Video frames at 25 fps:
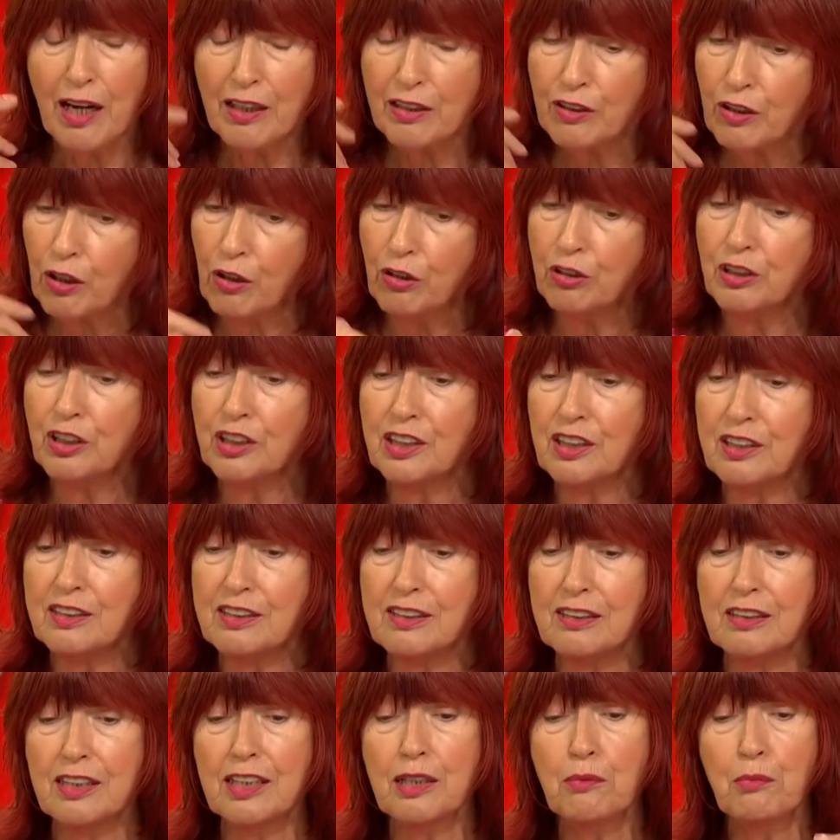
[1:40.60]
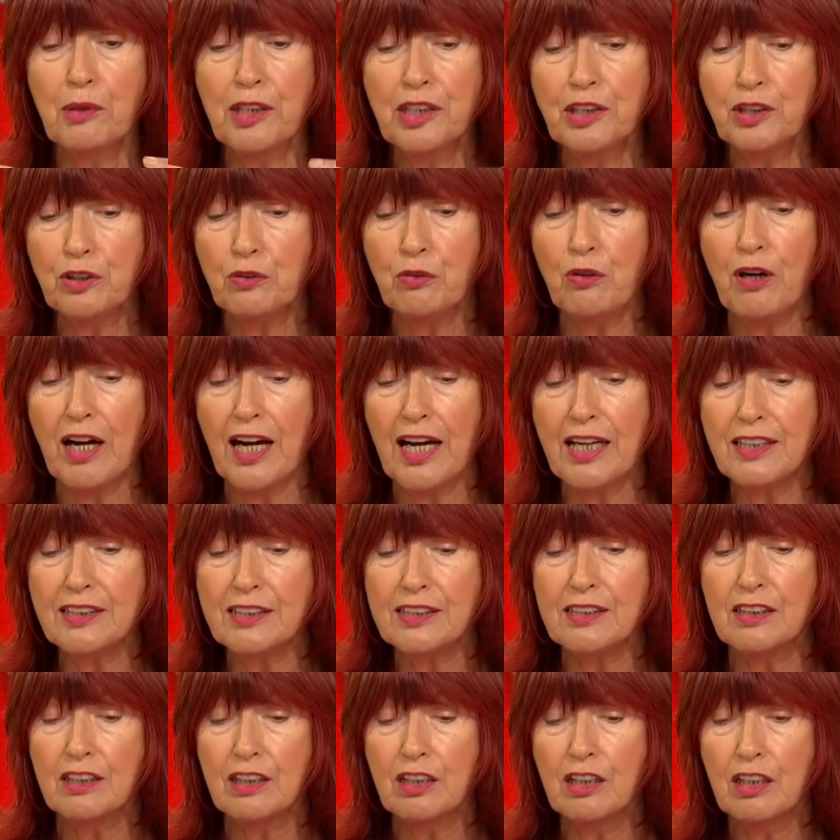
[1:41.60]
unconsciously we
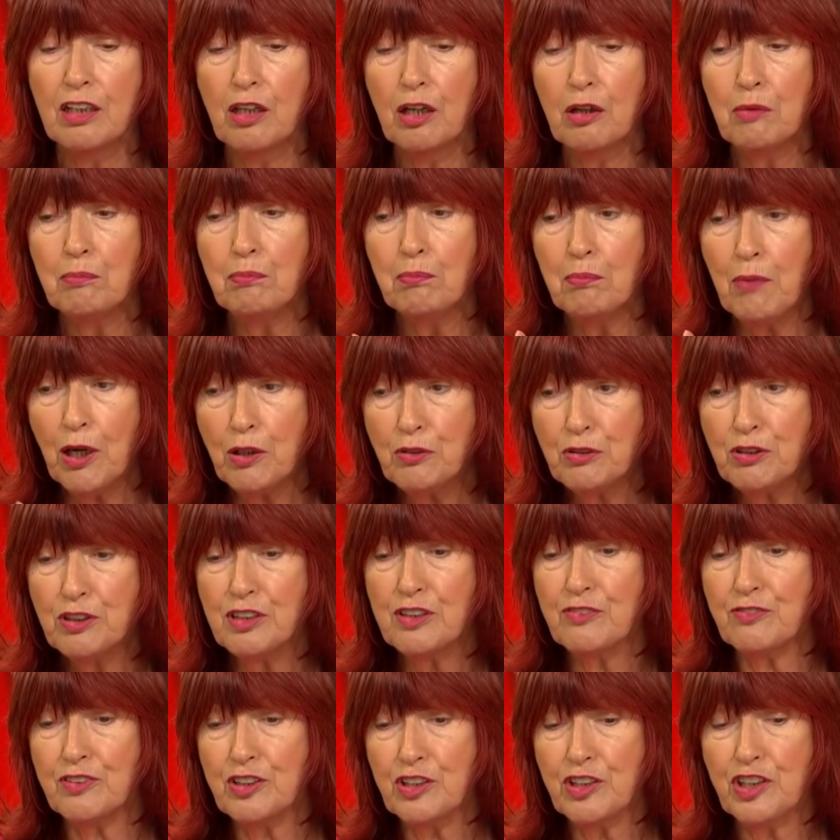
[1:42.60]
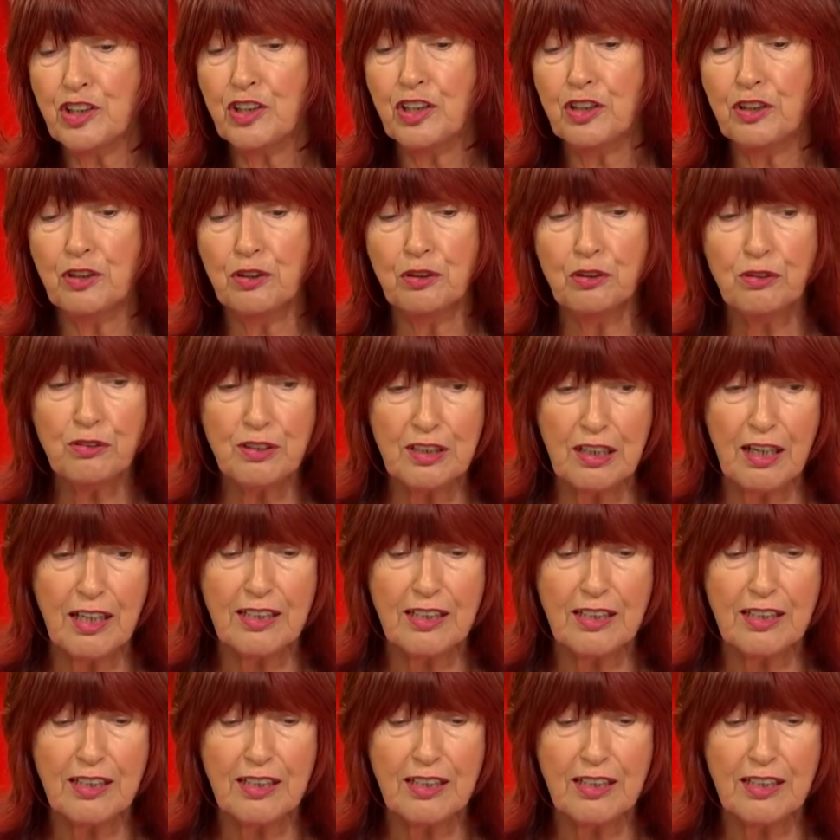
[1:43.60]
dress, most of us choose,